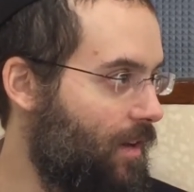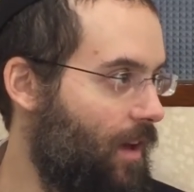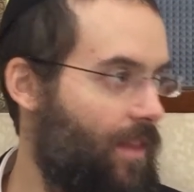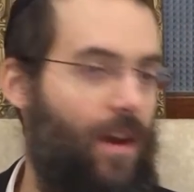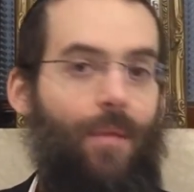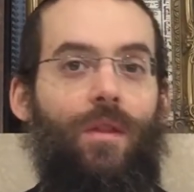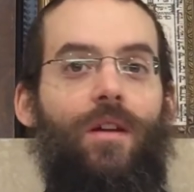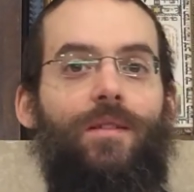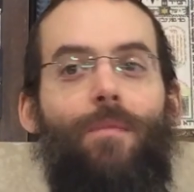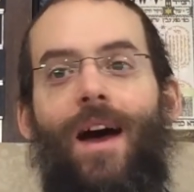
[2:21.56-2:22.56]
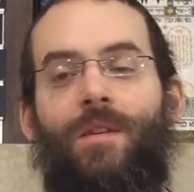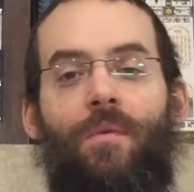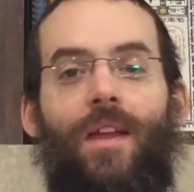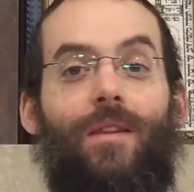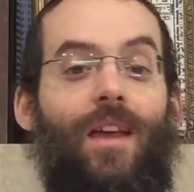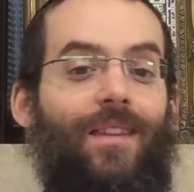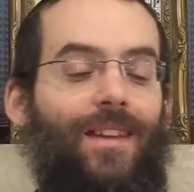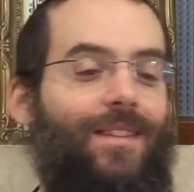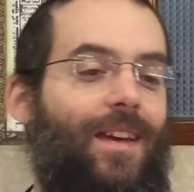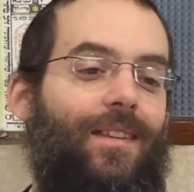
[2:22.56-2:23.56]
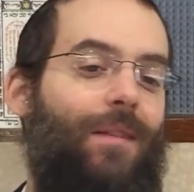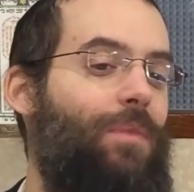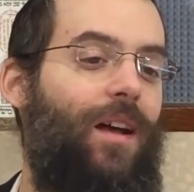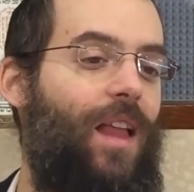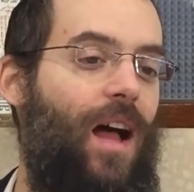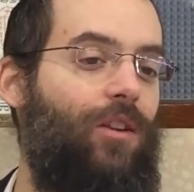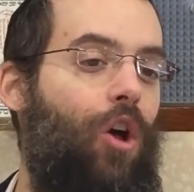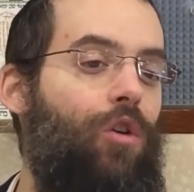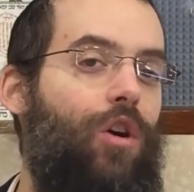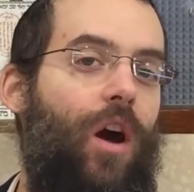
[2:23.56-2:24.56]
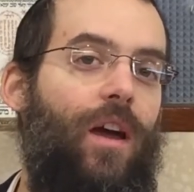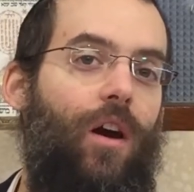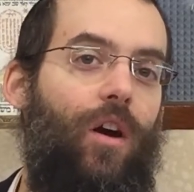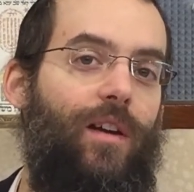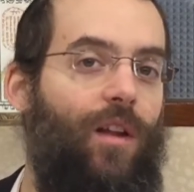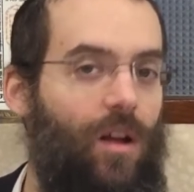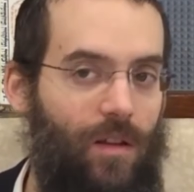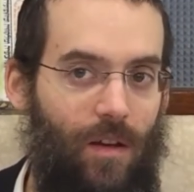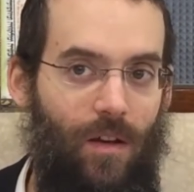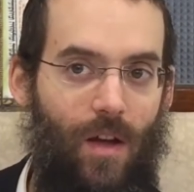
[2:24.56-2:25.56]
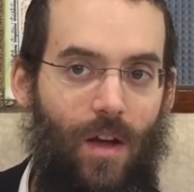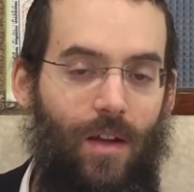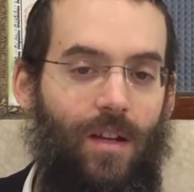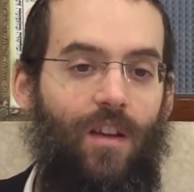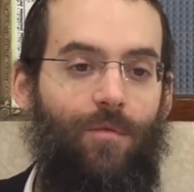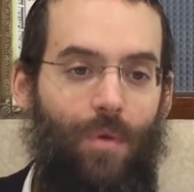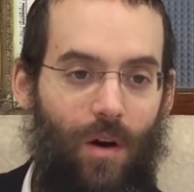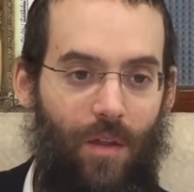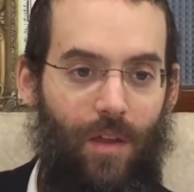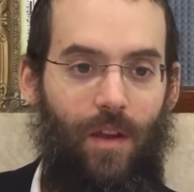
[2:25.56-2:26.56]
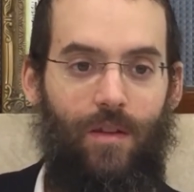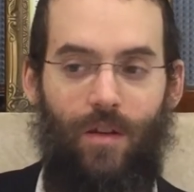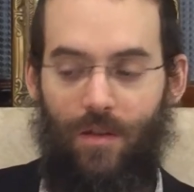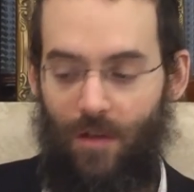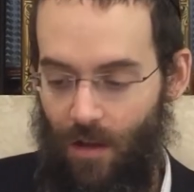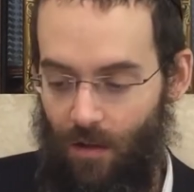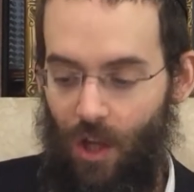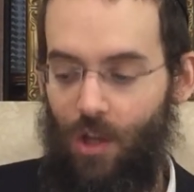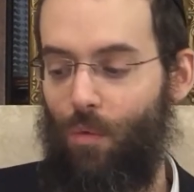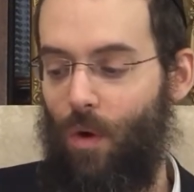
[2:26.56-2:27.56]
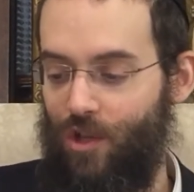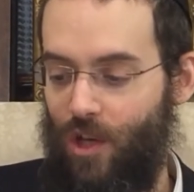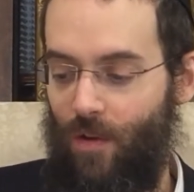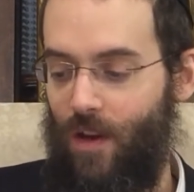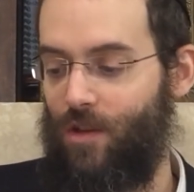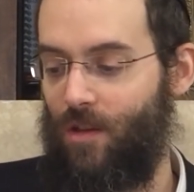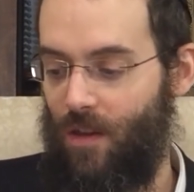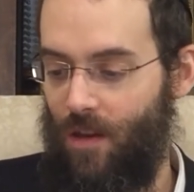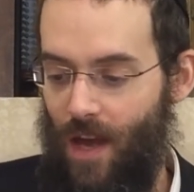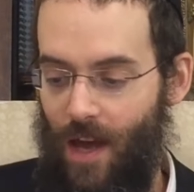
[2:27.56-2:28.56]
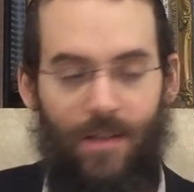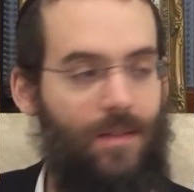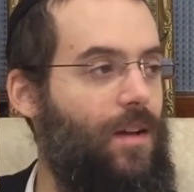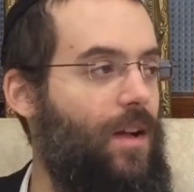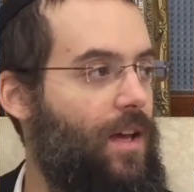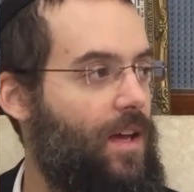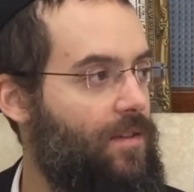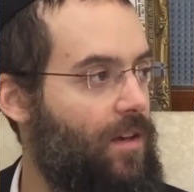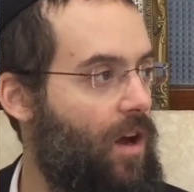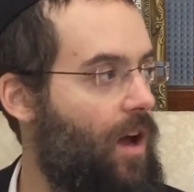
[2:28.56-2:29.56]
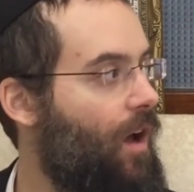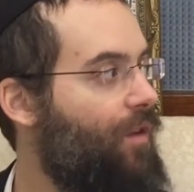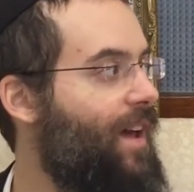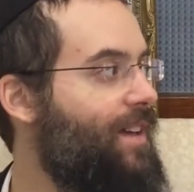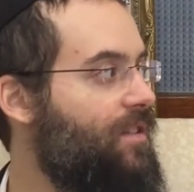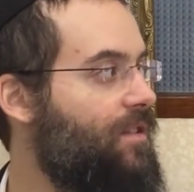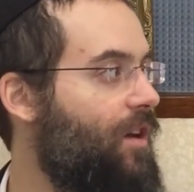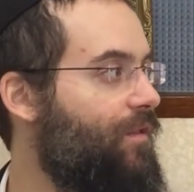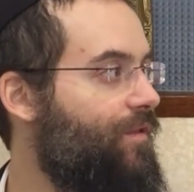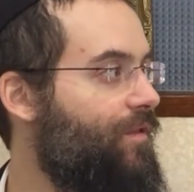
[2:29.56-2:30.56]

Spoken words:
And the Rebbe there is masber that Bechlal, the whole Koyach HaIlada, to give birth, and it's just to continue one generation to the next, is a Koyach of Ein Seif.